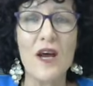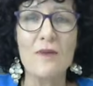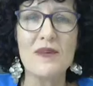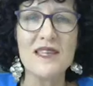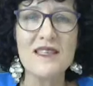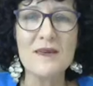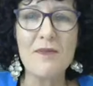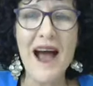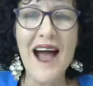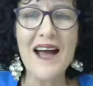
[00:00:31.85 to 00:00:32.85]
But there's a
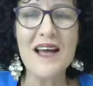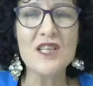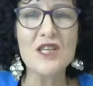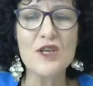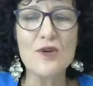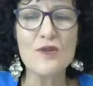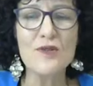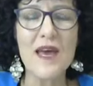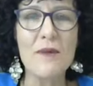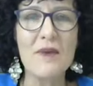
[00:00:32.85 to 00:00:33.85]
part of you
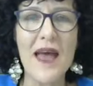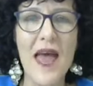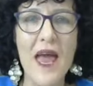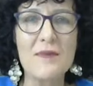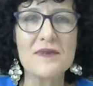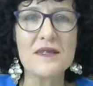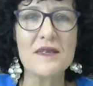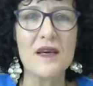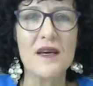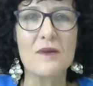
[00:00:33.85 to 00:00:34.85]
that perhaps
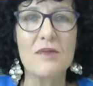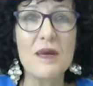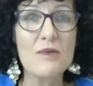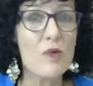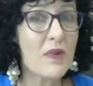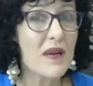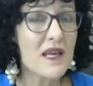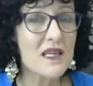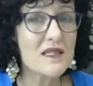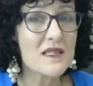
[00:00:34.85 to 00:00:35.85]
people
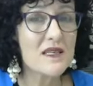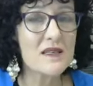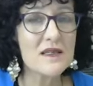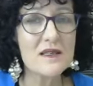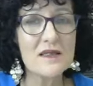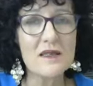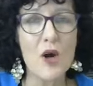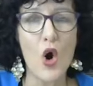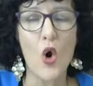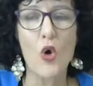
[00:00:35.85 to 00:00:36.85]
pleases
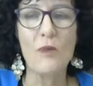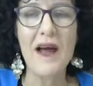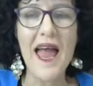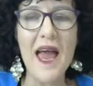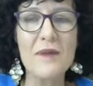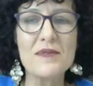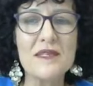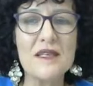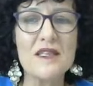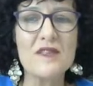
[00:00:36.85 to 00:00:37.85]
or perhaps
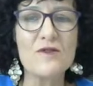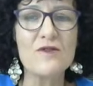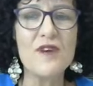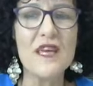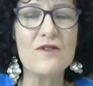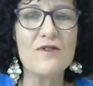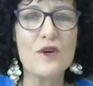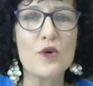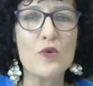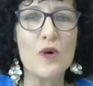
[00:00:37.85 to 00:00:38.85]
is
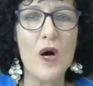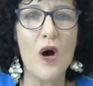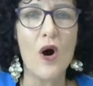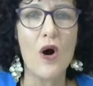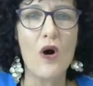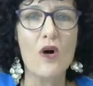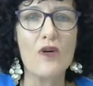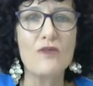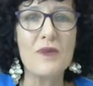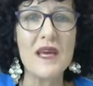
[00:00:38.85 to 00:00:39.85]
fearful
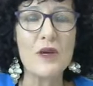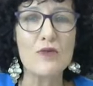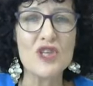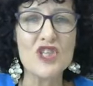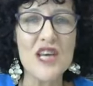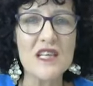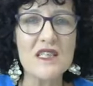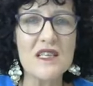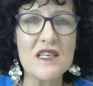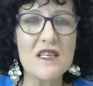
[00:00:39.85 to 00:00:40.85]
of being
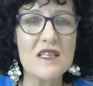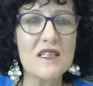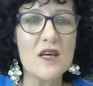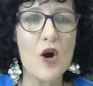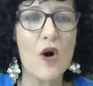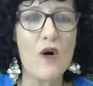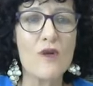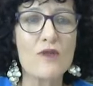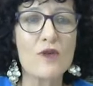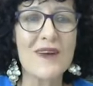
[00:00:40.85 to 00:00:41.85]
rejected,
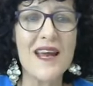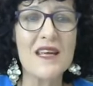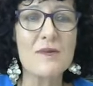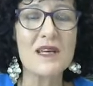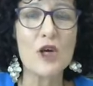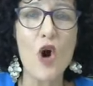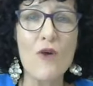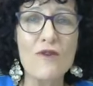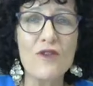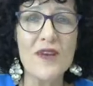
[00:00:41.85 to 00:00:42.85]
of creating a bit of
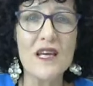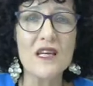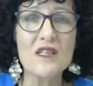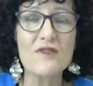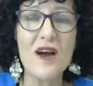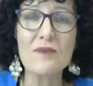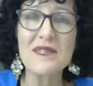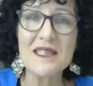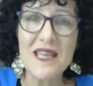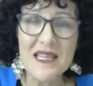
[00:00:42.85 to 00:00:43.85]
conflict, of
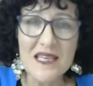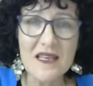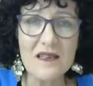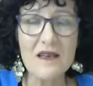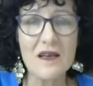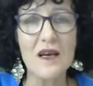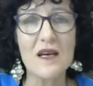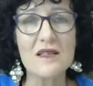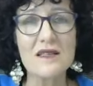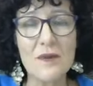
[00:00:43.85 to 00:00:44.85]
upsetting
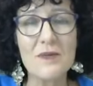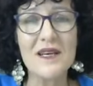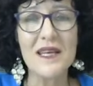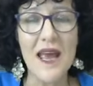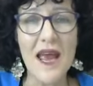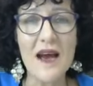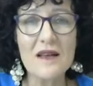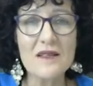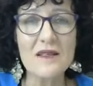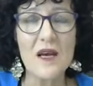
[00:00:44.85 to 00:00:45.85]
somebody
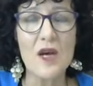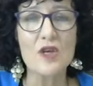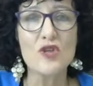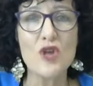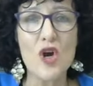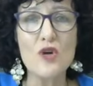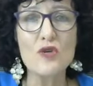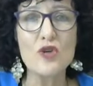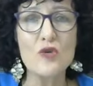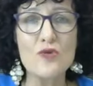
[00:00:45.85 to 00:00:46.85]
else. So
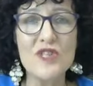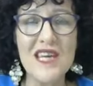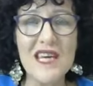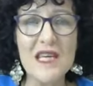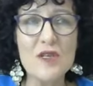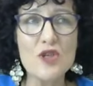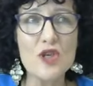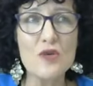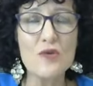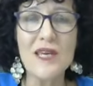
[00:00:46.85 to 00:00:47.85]
you tend
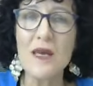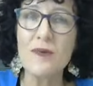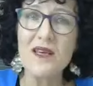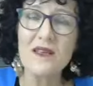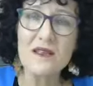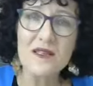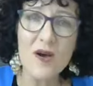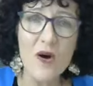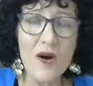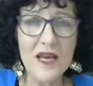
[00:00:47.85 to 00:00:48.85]
to keep it
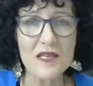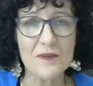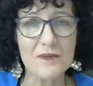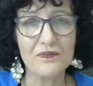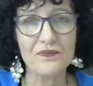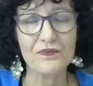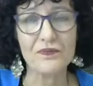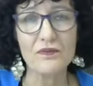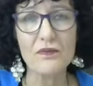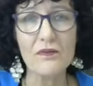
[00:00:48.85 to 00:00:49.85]
inside
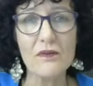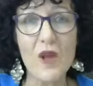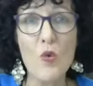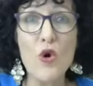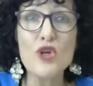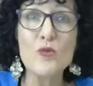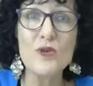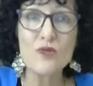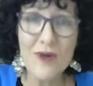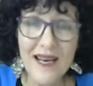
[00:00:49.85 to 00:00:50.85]
what you
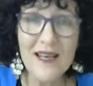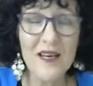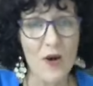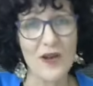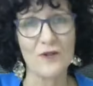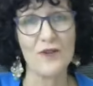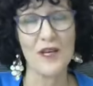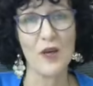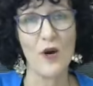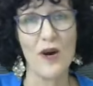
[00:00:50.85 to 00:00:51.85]
would really like for
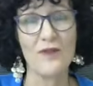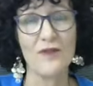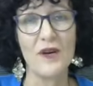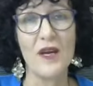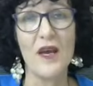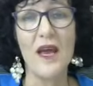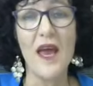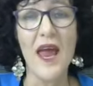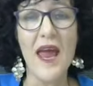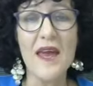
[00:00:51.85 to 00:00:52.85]
your life.
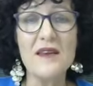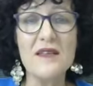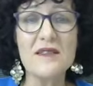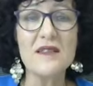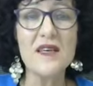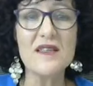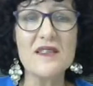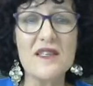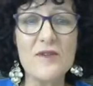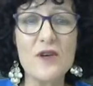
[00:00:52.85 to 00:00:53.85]
And it's it's
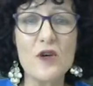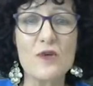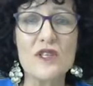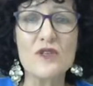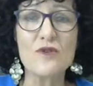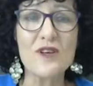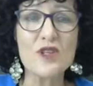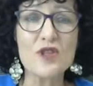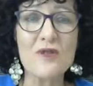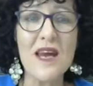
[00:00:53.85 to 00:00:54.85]
difficult, it's
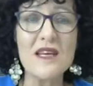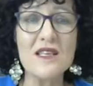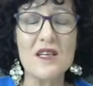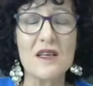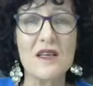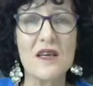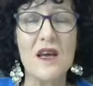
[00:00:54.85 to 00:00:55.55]
frustrating.